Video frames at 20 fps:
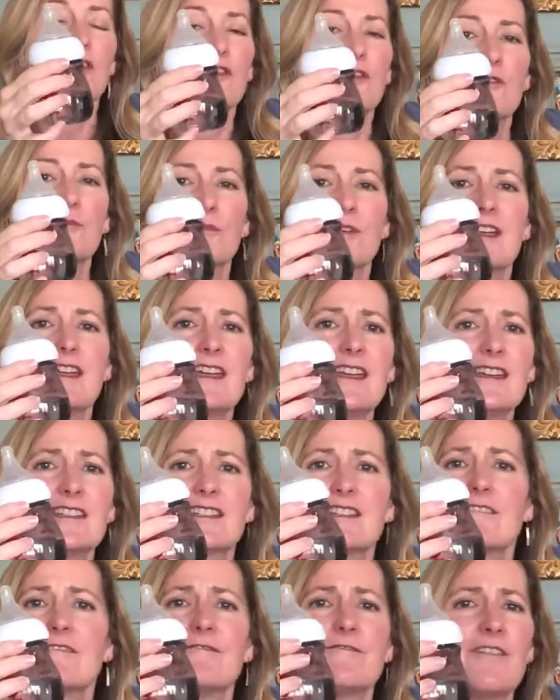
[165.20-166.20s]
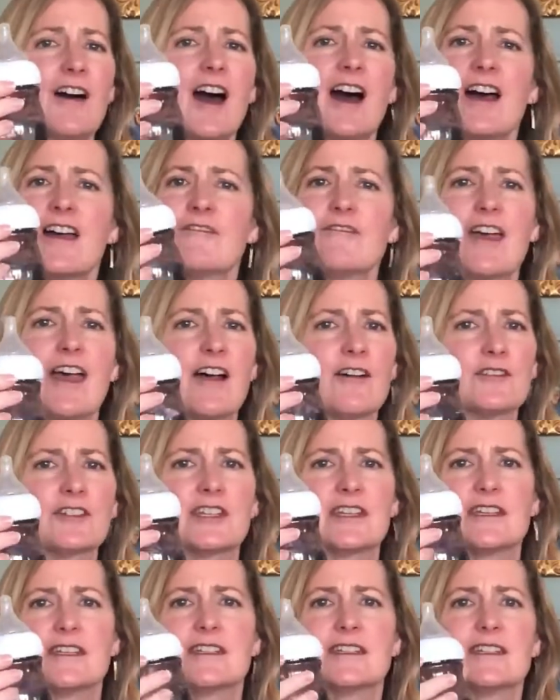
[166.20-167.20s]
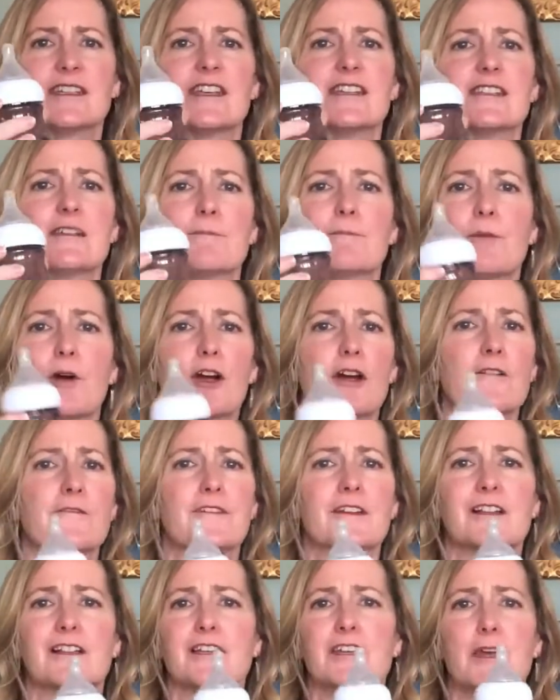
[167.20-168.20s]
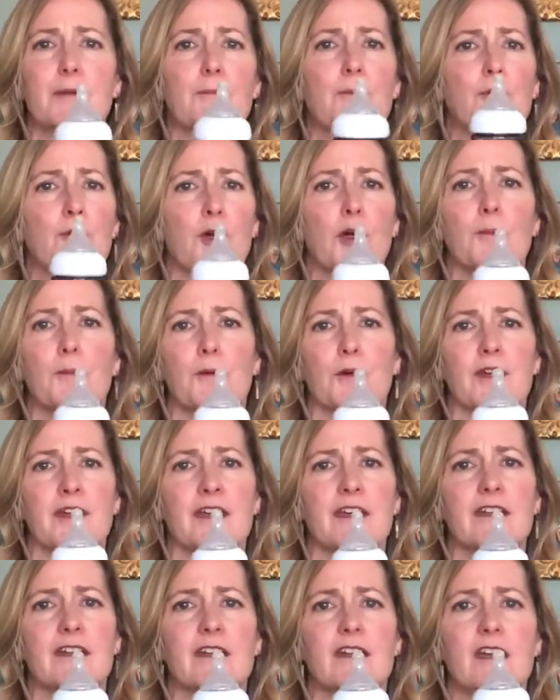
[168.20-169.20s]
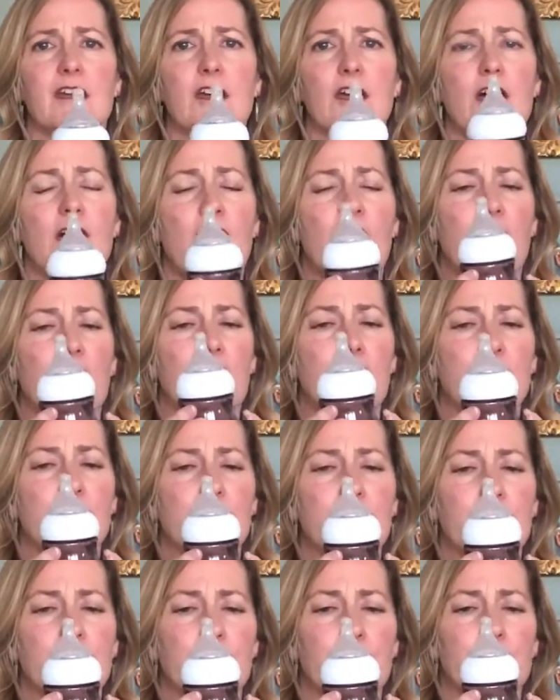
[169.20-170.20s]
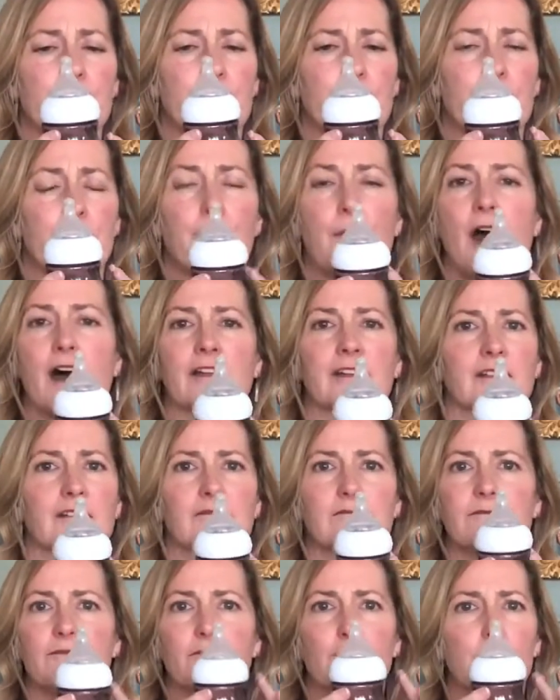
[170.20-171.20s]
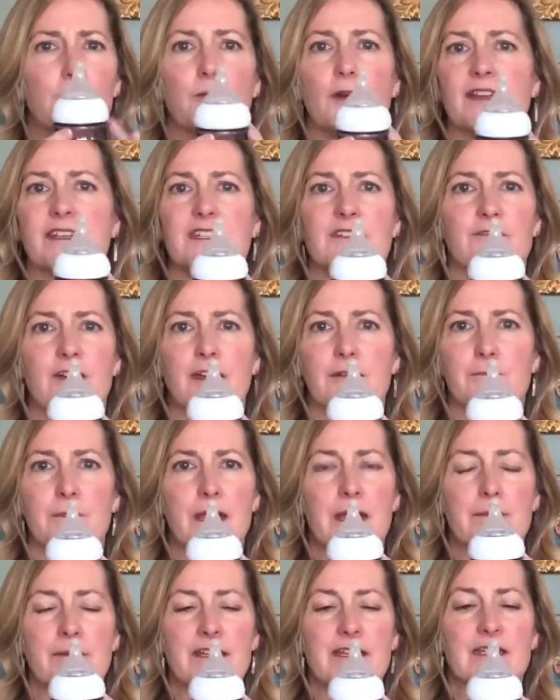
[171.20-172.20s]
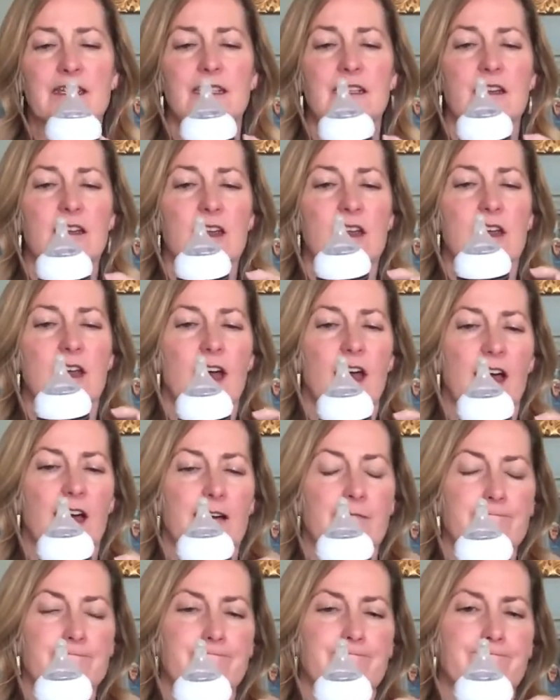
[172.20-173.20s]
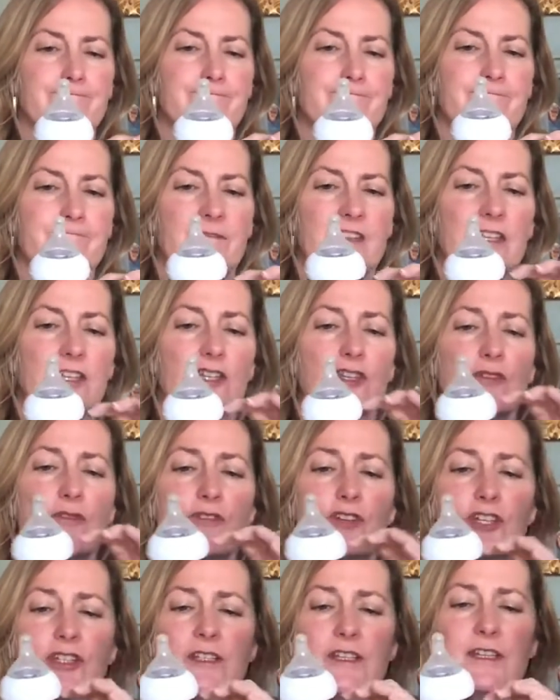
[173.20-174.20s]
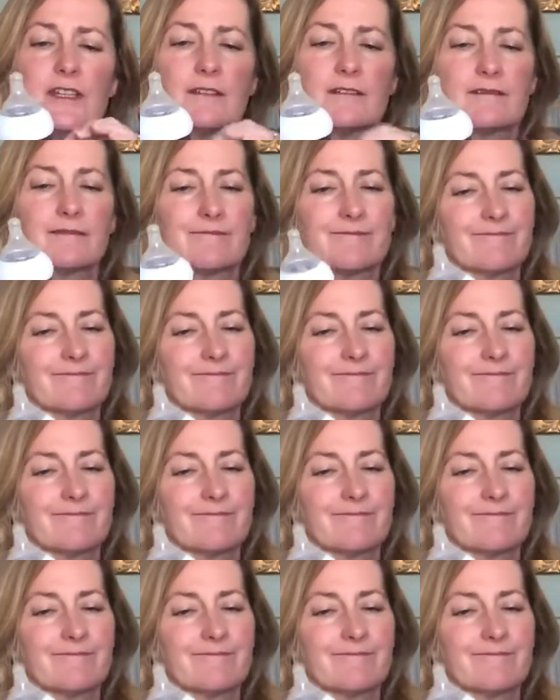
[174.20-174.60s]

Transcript: 3 to 5 ounces is a perfectly appropriate bottle for breastfed babies. Usually,